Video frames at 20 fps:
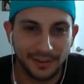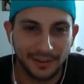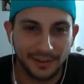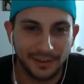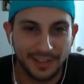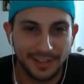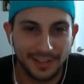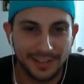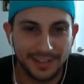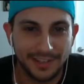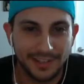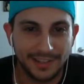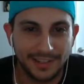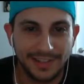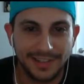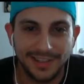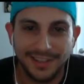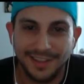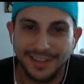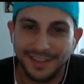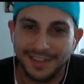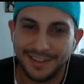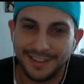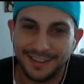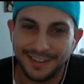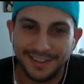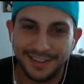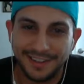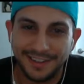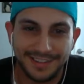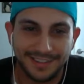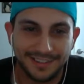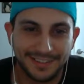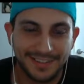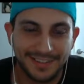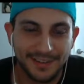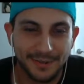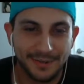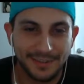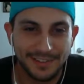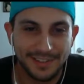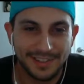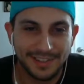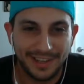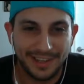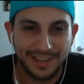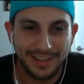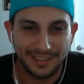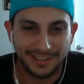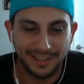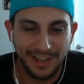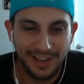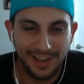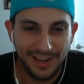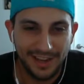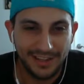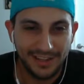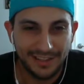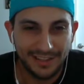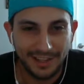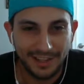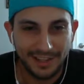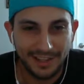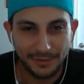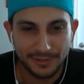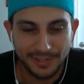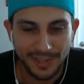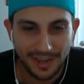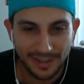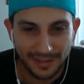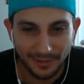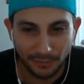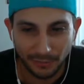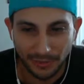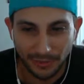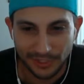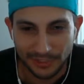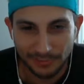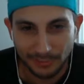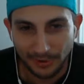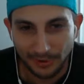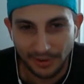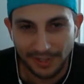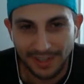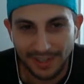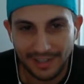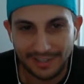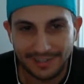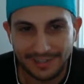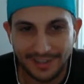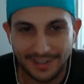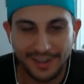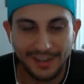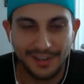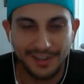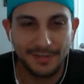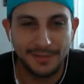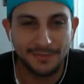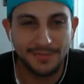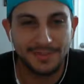Like he was like delayed, and then he was kind of whispering at times.